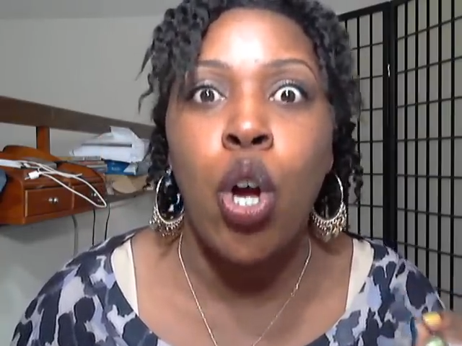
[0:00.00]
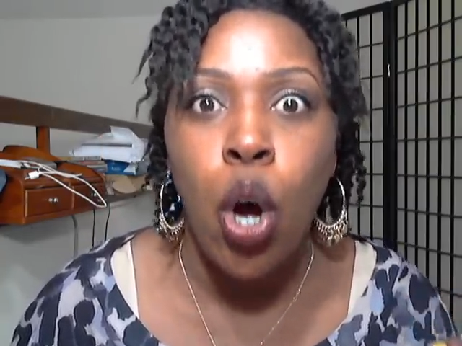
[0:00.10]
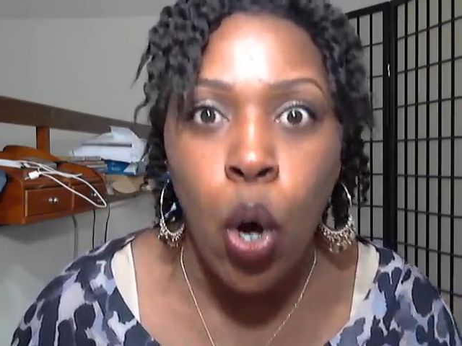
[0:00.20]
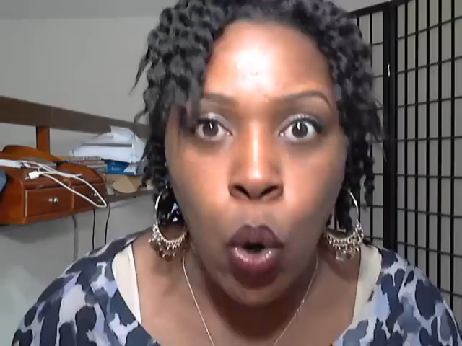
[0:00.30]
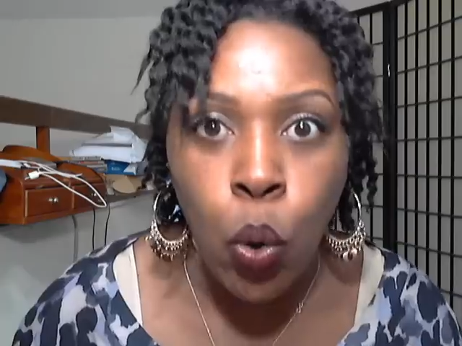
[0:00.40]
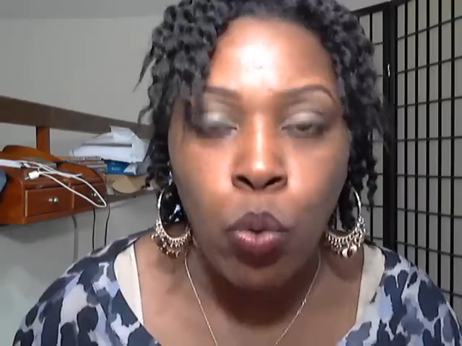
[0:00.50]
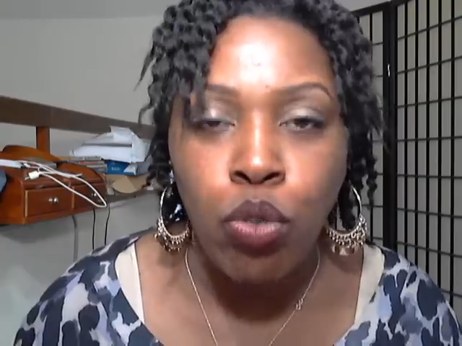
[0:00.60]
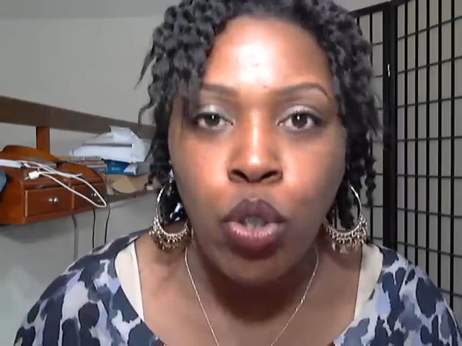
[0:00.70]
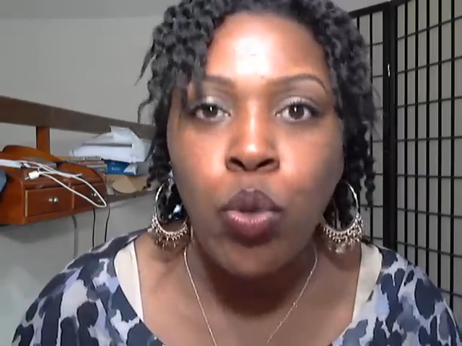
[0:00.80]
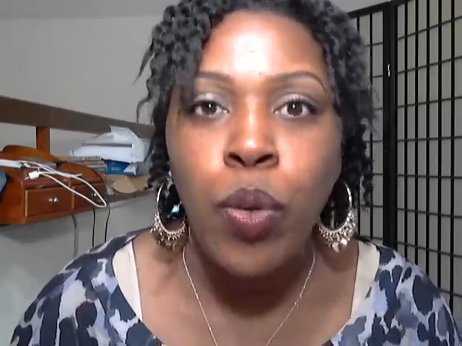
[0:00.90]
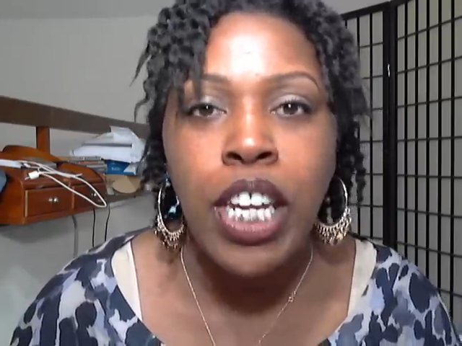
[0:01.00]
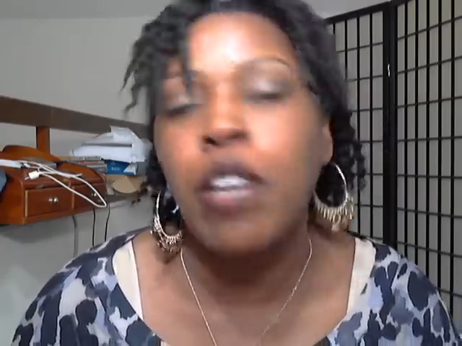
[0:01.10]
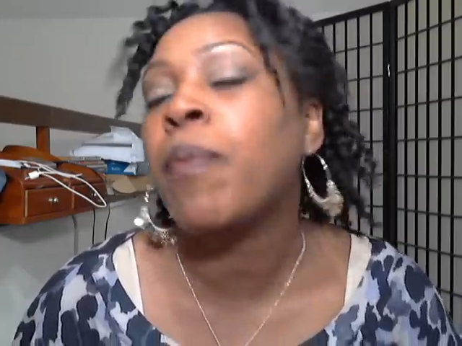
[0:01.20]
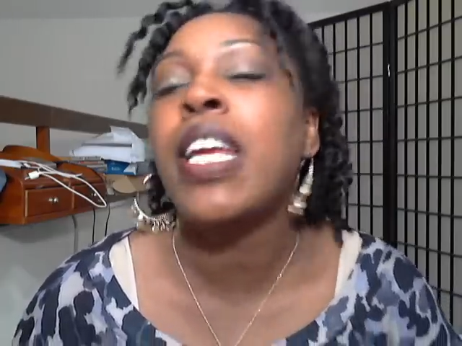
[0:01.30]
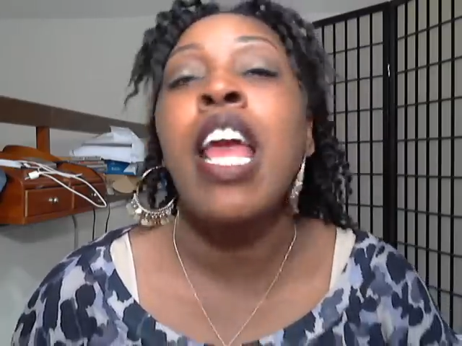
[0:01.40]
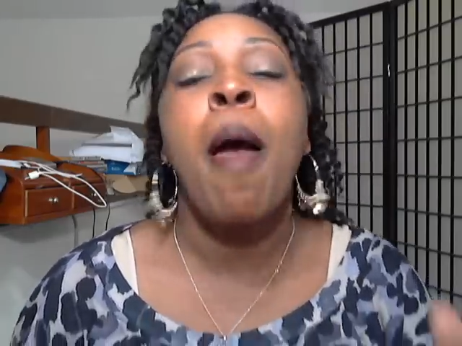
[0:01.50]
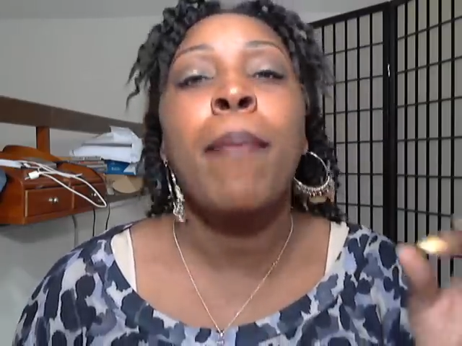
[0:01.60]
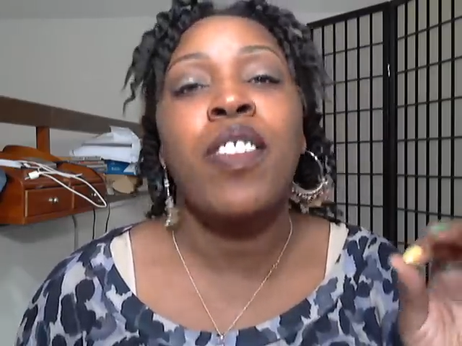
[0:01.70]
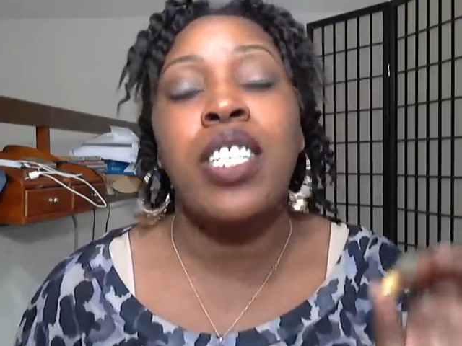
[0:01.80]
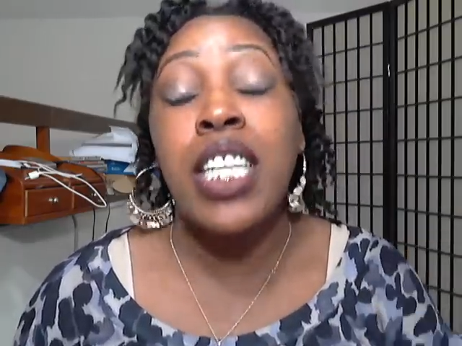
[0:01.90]
cold. Do you hear me?
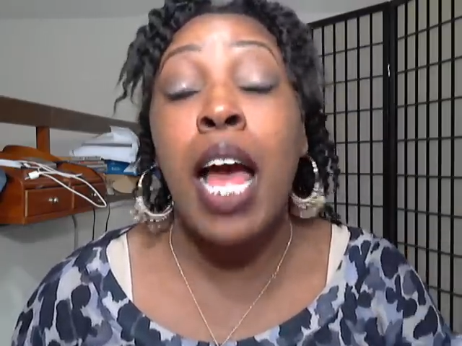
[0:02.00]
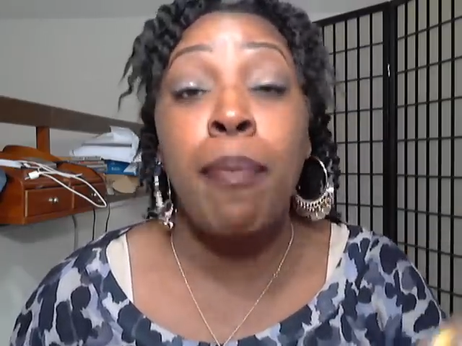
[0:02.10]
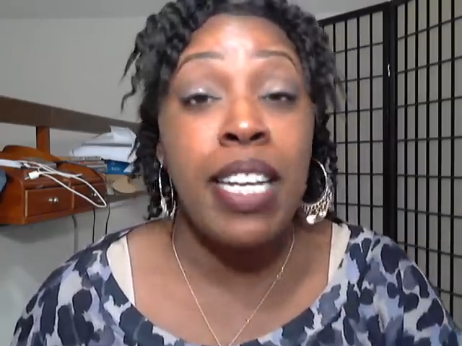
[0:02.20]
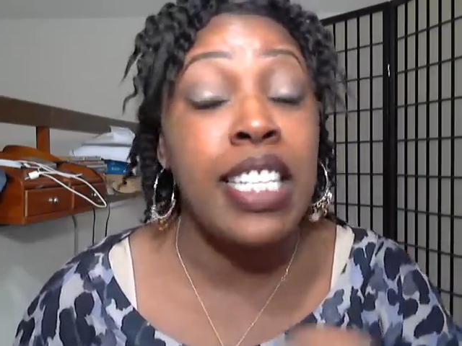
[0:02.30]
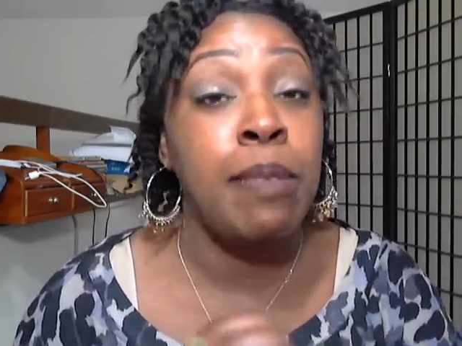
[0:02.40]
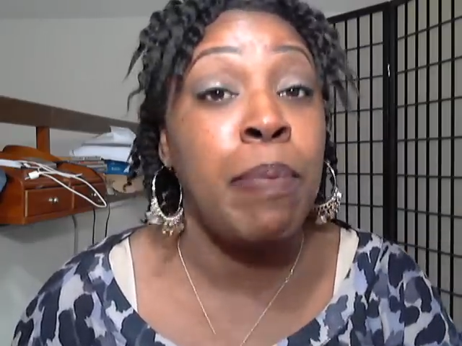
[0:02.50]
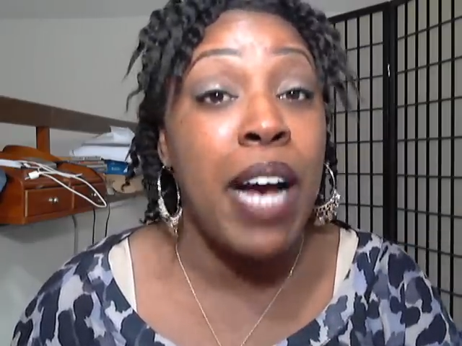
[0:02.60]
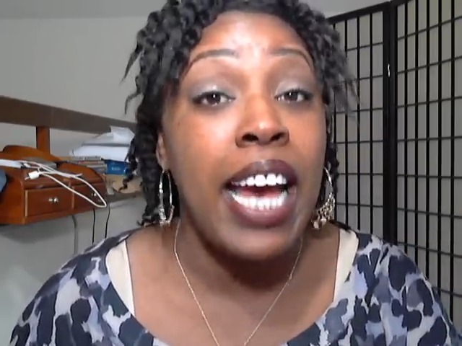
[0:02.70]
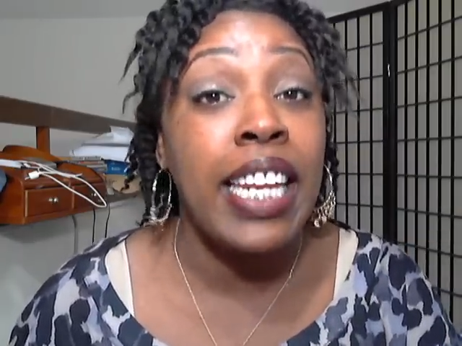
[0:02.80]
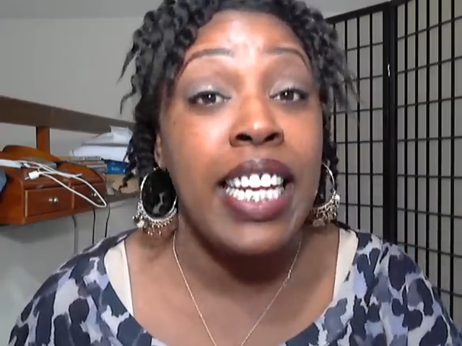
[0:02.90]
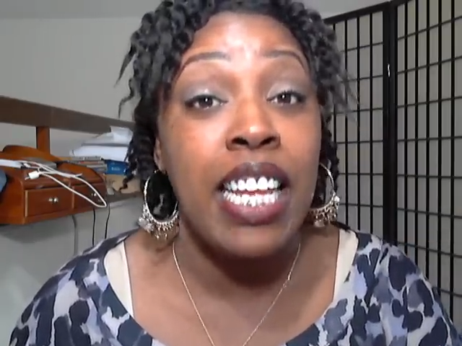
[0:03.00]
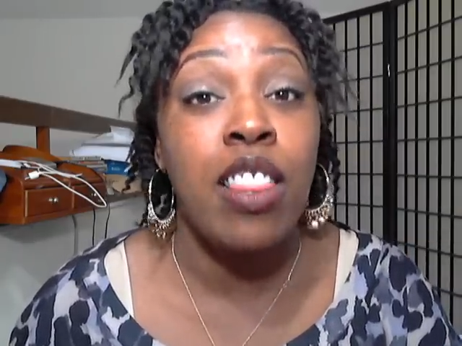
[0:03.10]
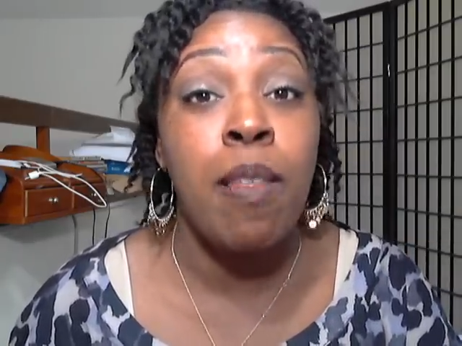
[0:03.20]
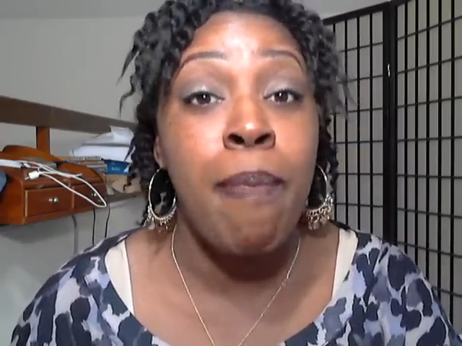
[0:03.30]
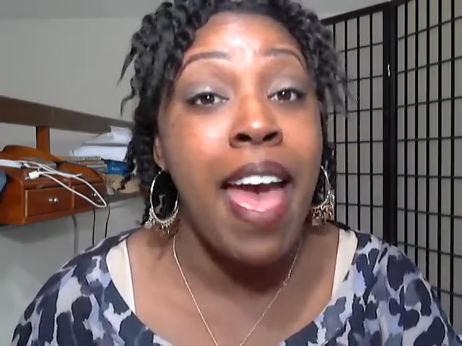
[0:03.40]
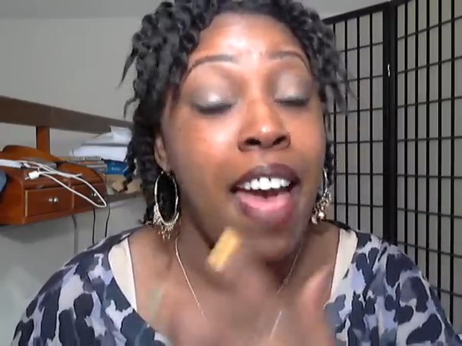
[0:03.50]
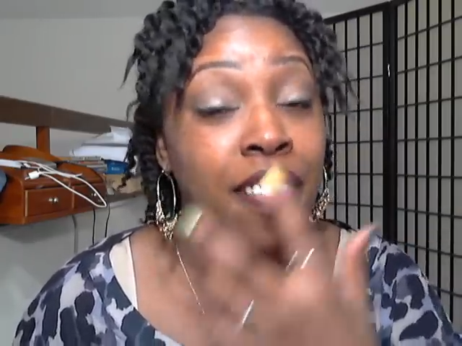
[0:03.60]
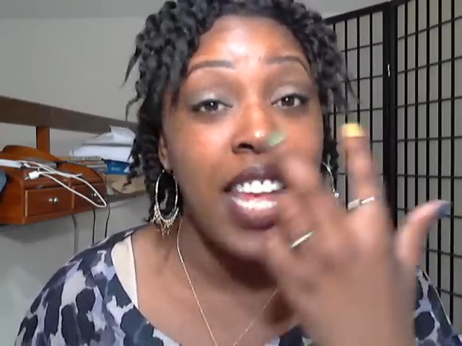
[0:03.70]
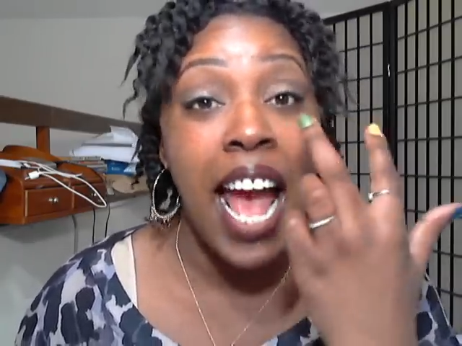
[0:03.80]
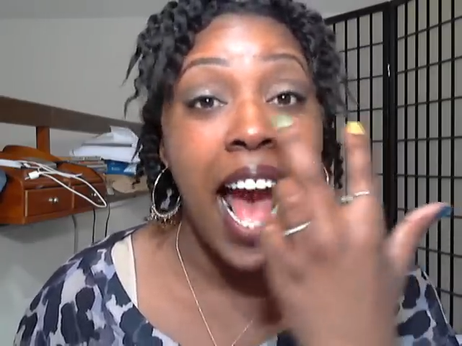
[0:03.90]
By the time his body hit the
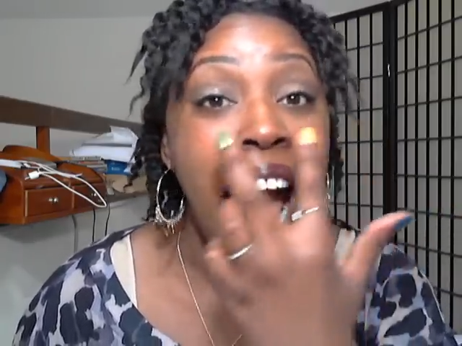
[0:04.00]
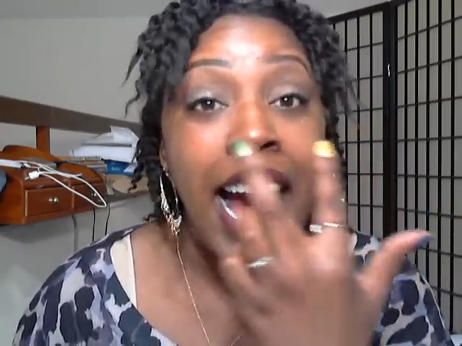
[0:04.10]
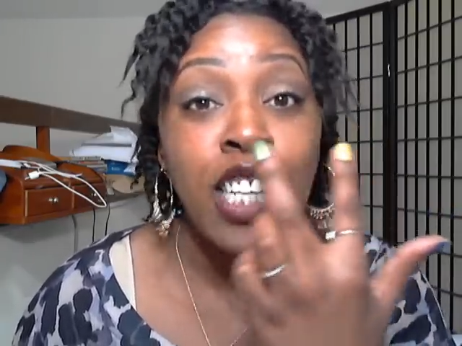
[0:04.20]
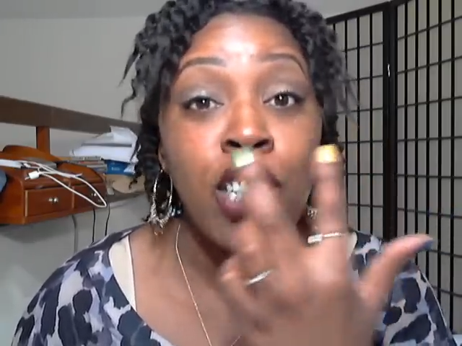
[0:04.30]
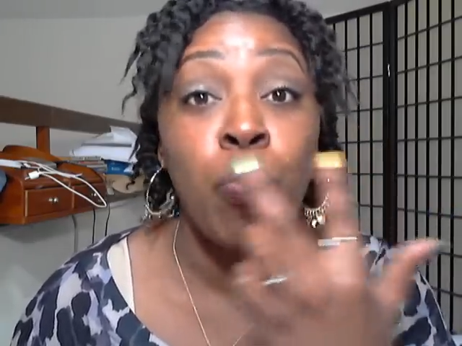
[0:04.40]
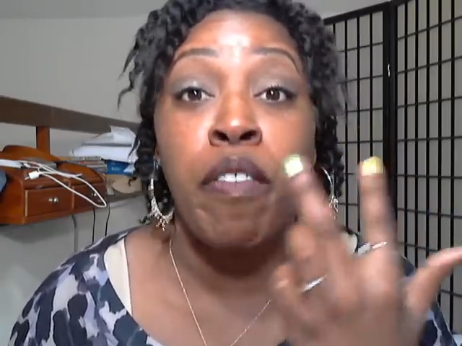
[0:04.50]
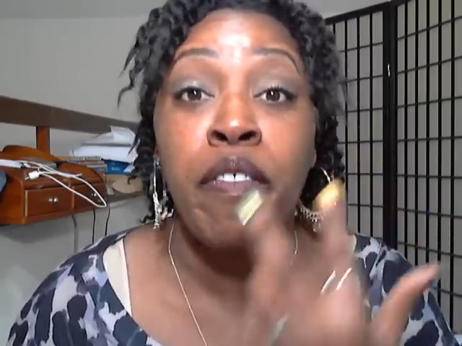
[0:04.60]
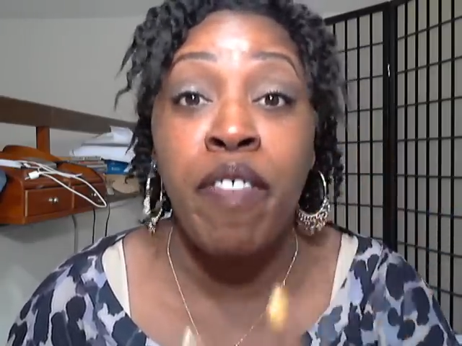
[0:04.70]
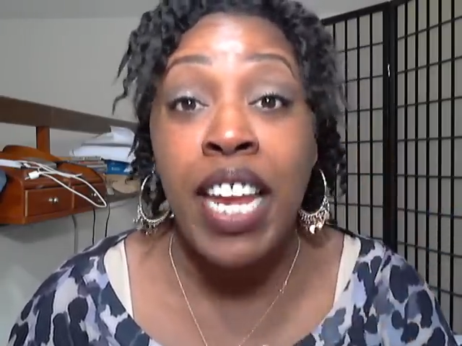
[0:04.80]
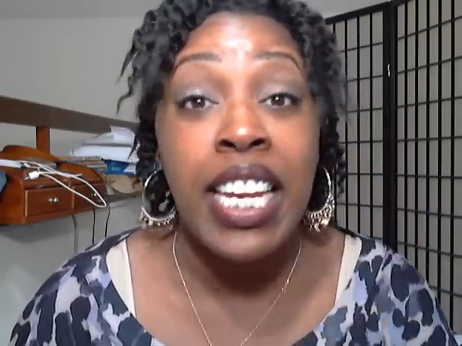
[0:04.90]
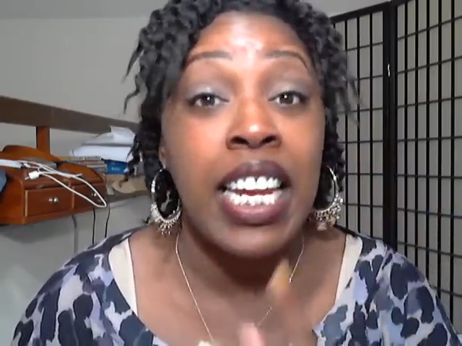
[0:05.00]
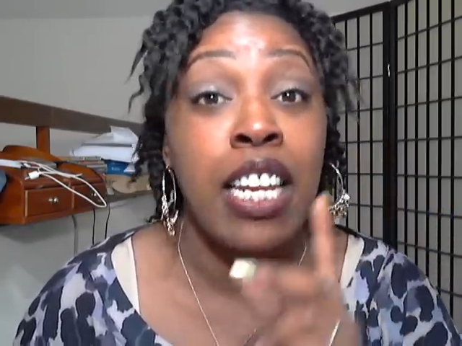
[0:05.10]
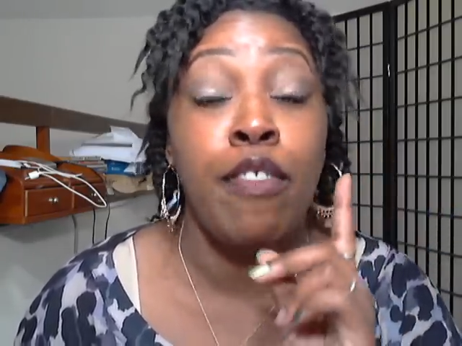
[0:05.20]
mat, the eyes were vacant.